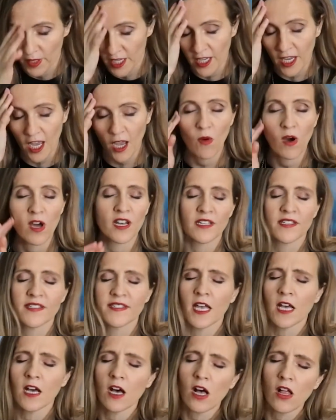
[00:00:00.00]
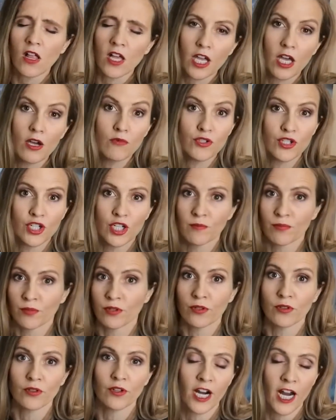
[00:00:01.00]
I want to sell a coaching
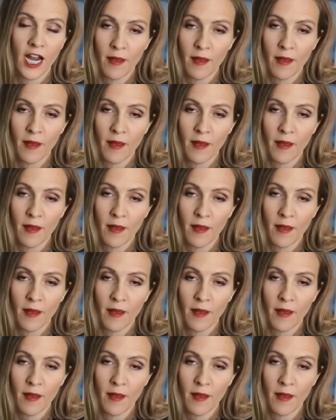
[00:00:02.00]
program